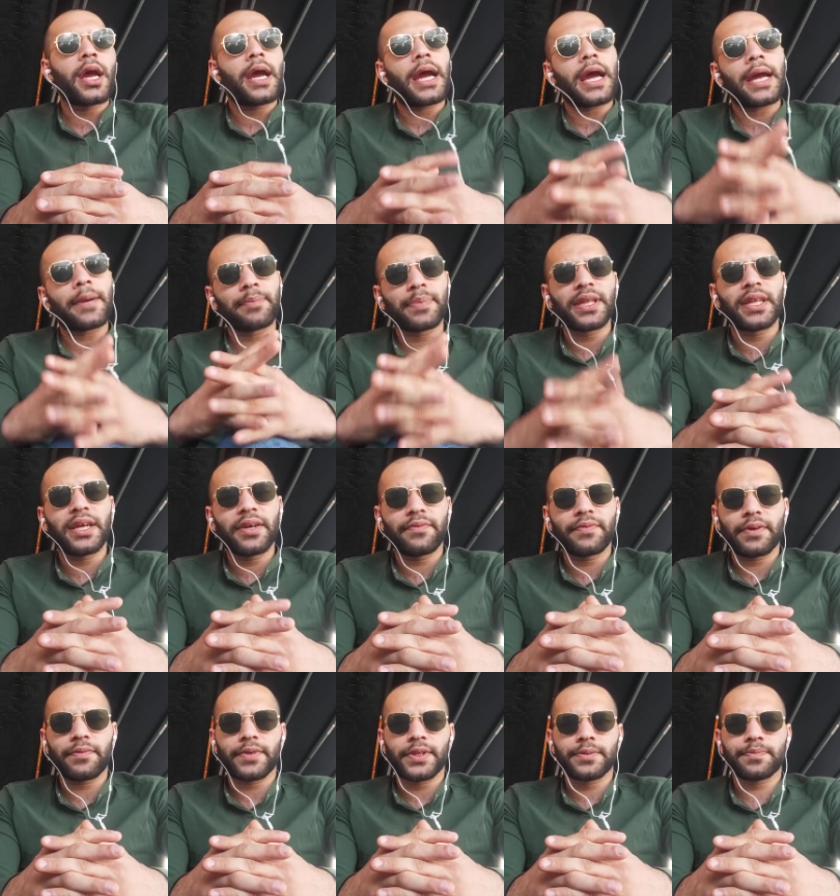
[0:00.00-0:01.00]
I believe
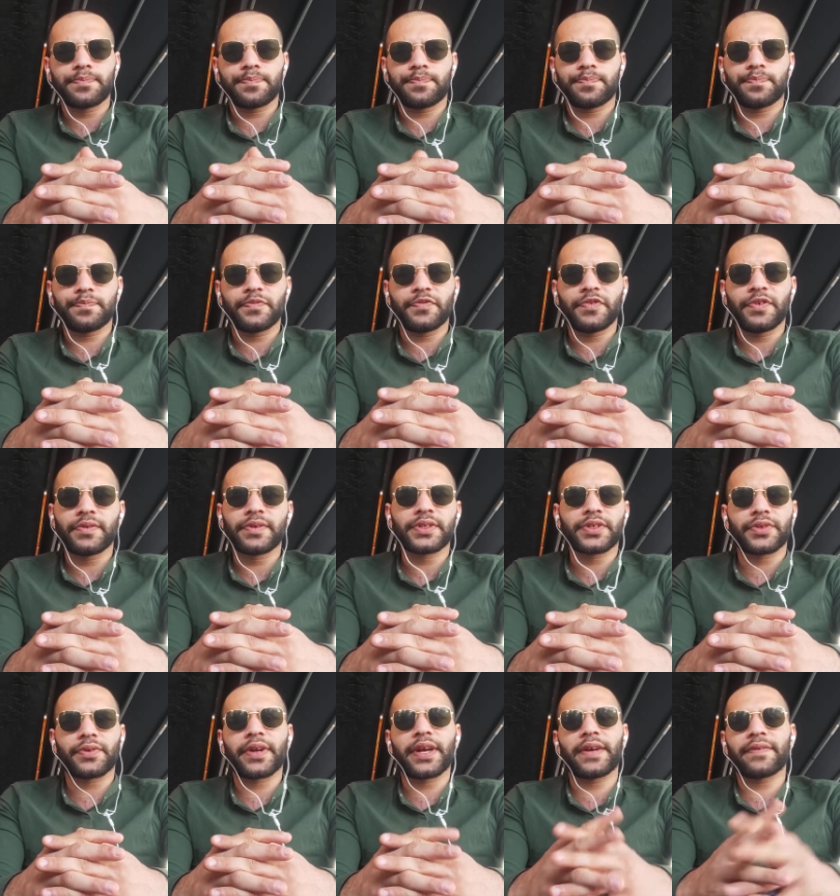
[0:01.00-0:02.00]
we will
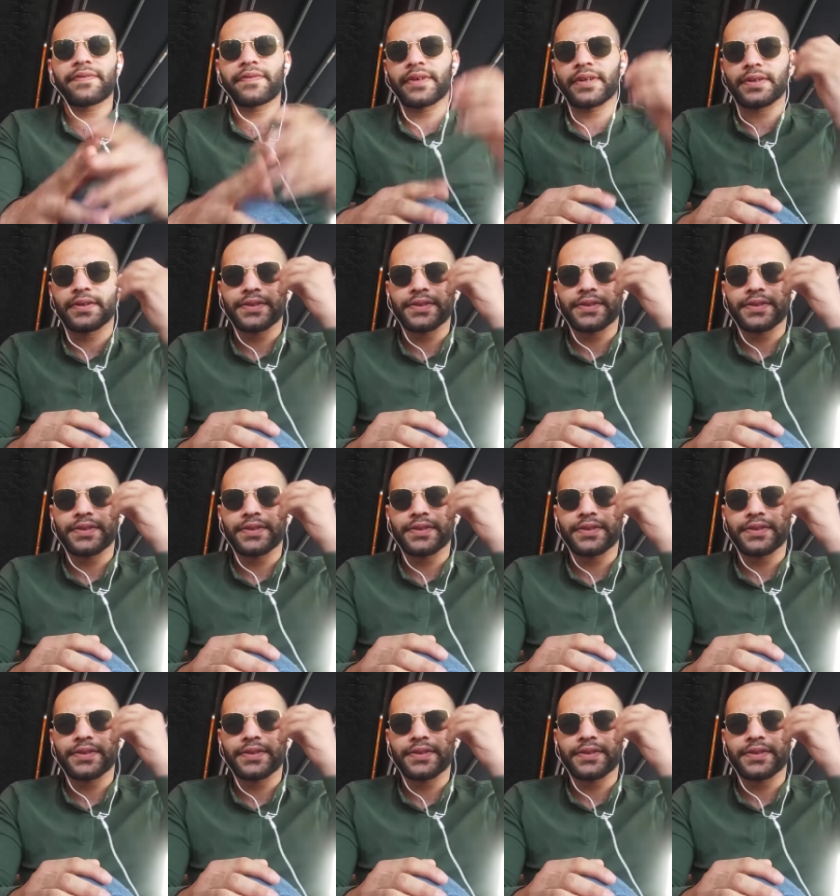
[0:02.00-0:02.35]
create